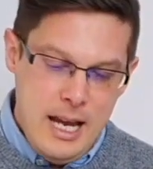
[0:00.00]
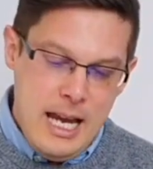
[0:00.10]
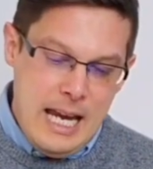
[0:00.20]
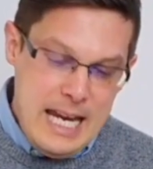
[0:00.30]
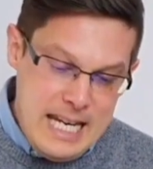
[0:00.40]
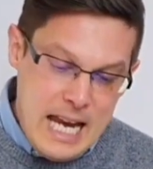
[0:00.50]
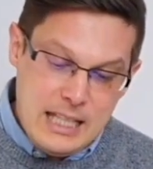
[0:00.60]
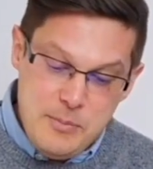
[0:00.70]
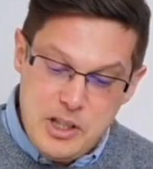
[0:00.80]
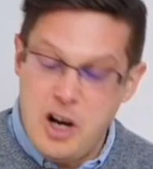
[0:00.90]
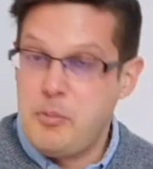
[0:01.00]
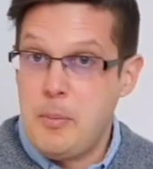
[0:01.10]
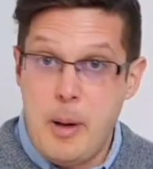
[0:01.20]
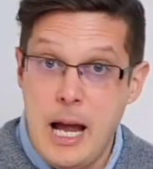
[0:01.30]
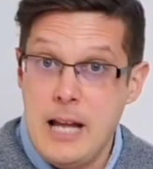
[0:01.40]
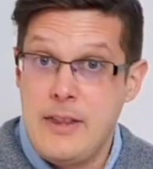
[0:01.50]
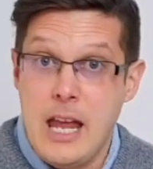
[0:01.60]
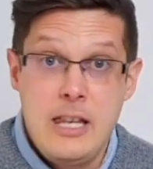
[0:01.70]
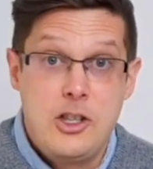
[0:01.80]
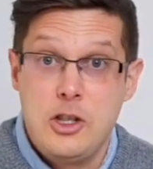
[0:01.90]
He gets himself prepared
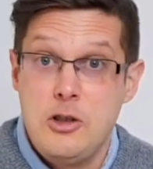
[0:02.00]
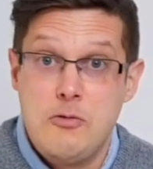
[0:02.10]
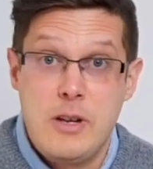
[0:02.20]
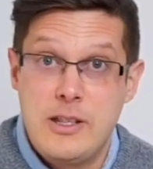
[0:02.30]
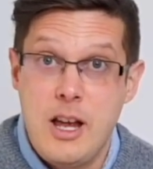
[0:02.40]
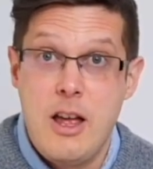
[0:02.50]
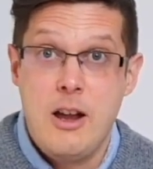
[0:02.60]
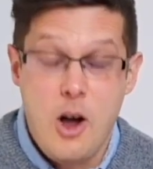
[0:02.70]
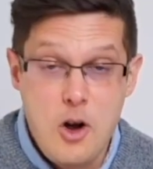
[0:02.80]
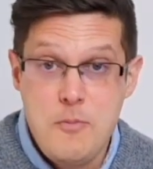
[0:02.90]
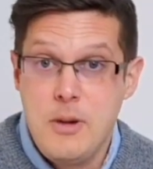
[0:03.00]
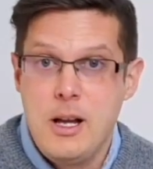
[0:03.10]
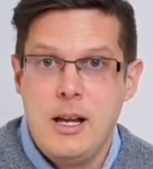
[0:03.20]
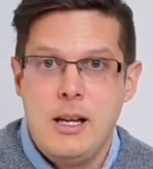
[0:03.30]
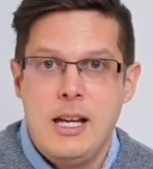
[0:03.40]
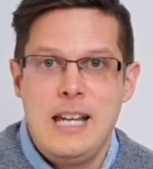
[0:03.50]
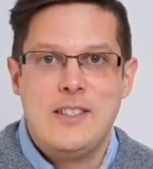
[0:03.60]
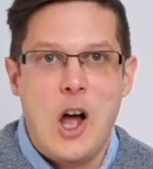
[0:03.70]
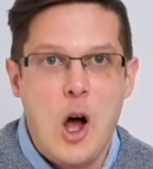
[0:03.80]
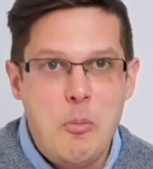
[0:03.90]
then to return home. He's
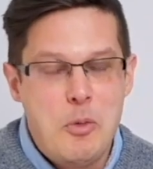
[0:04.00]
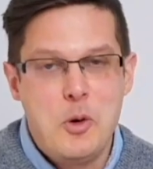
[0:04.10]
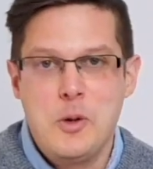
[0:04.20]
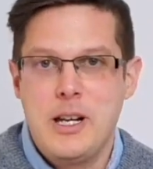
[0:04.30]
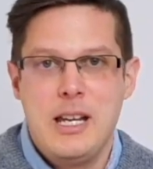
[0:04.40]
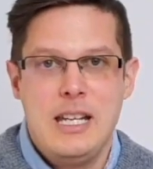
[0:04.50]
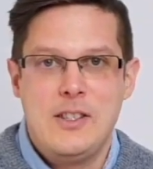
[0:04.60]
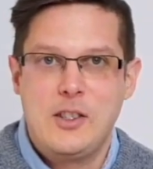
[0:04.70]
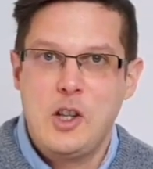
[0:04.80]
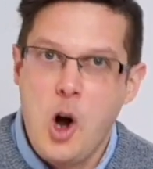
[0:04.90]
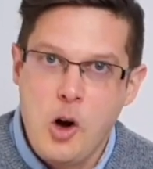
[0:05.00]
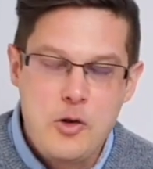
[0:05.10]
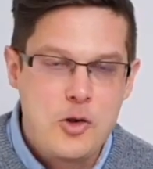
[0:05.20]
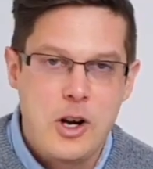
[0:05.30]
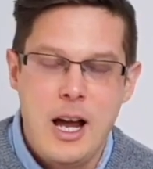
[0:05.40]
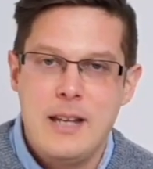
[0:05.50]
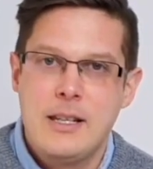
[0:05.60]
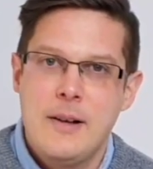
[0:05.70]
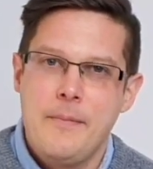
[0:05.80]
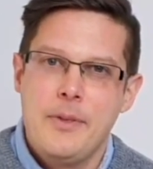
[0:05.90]
humbled and he's contrite.
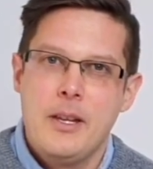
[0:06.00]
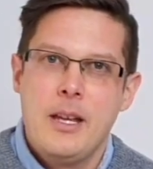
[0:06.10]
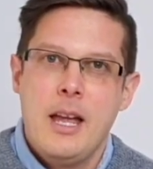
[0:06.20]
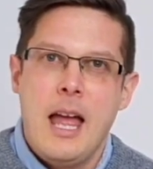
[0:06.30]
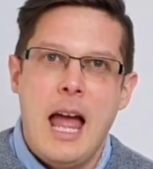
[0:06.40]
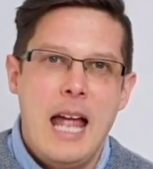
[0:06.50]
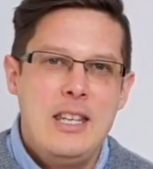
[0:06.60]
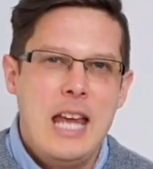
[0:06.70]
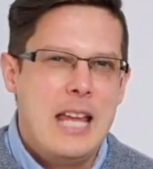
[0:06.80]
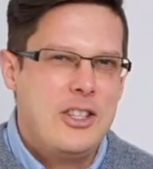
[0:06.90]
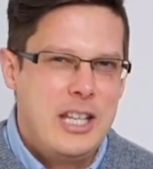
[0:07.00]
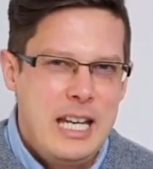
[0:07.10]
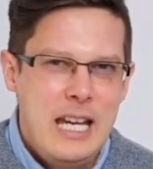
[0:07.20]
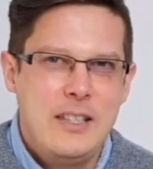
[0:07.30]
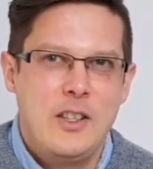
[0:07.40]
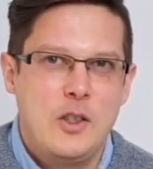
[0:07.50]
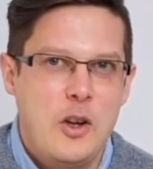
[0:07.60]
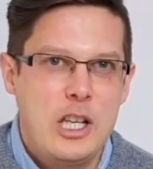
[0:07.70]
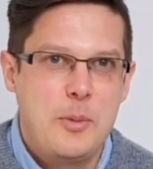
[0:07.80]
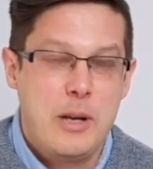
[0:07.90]
And yet, to his
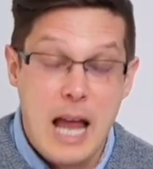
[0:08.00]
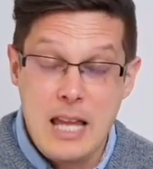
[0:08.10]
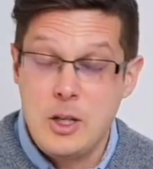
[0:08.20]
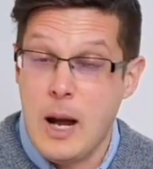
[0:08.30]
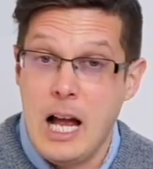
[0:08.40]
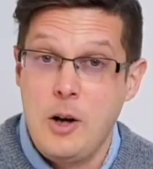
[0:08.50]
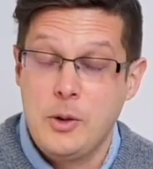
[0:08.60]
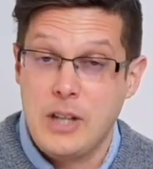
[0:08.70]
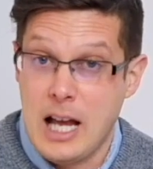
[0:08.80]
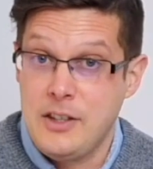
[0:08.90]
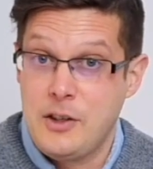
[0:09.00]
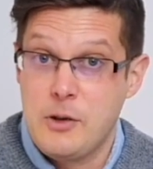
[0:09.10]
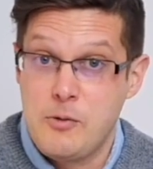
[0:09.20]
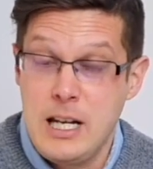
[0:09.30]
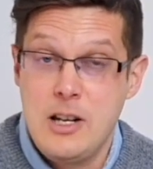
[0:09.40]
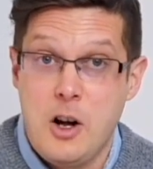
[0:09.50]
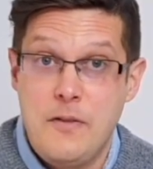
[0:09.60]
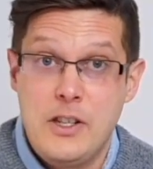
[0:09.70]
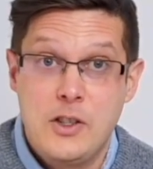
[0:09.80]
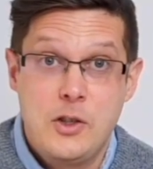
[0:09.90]
astonishment and to ours as the reader of
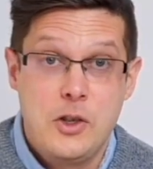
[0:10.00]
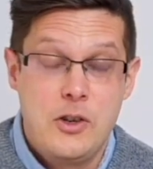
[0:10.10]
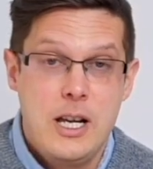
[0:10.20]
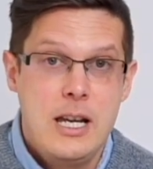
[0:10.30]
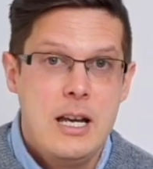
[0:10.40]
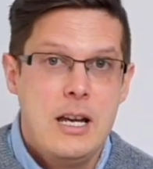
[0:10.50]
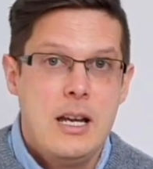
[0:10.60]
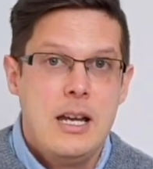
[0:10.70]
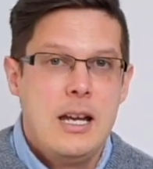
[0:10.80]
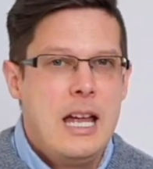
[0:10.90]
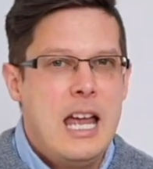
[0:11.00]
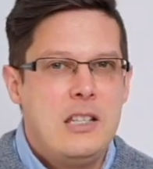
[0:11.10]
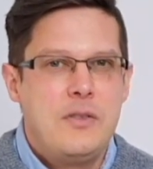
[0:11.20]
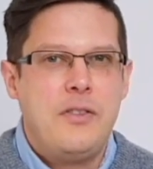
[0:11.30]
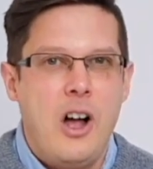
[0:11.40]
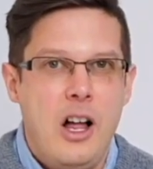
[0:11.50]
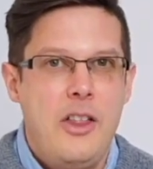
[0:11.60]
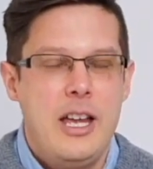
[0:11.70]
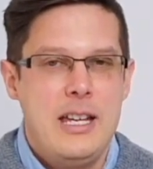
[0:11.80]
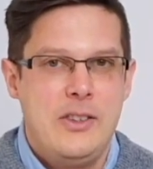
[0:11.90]
this story, his father
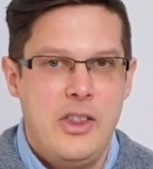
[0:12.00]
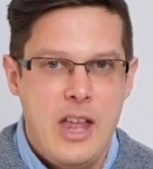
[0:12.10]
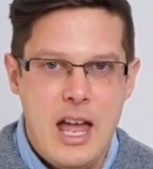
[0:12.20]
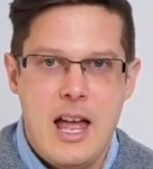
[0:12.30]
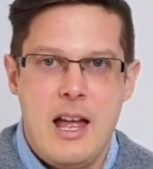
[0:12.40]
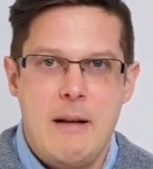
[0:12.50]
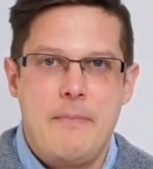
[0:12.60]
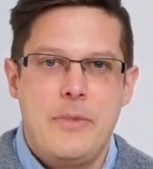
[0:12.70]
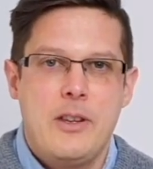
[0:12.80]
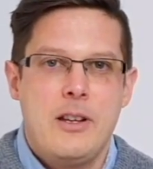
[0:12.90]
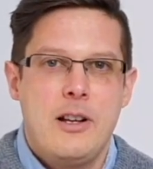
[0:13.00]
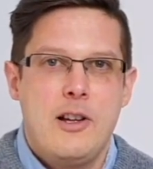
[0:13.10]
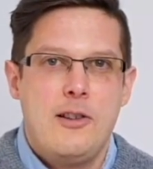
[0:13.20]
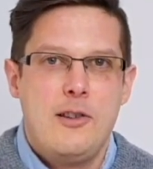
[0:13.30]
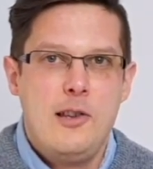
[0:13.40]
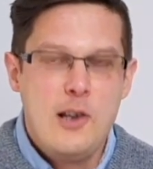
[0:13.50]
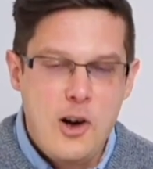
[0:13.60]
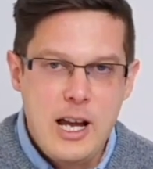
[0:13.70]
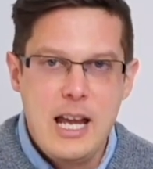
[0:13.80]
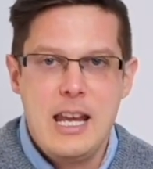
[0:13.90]
is there,
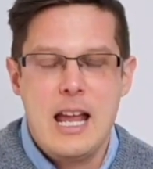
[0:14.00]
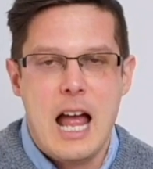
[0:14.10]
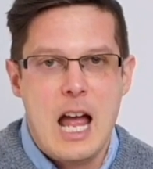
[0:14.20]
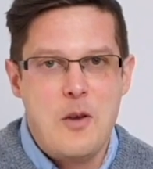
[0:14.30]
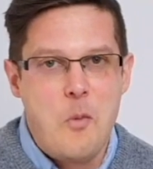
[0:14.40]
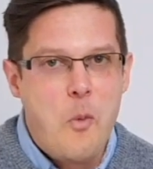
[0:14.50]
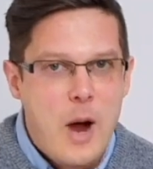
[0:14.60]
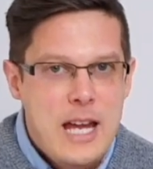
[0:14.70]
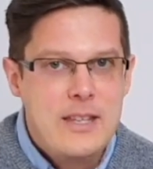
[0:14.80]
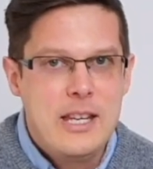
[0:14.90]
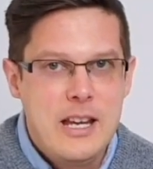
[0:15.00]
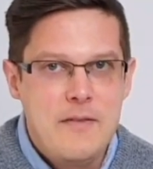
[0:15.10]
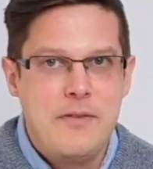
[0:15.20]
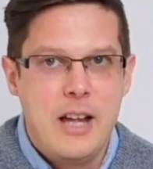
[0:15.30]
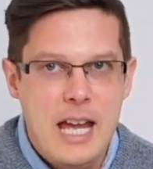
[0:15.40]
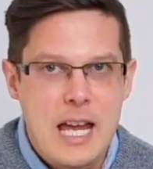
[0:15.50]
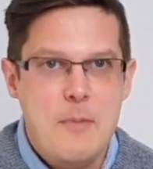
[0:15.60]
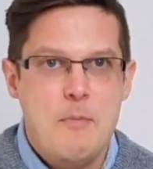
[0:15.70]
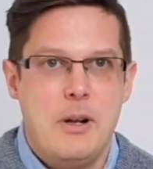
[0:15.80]
longing and waiting for him.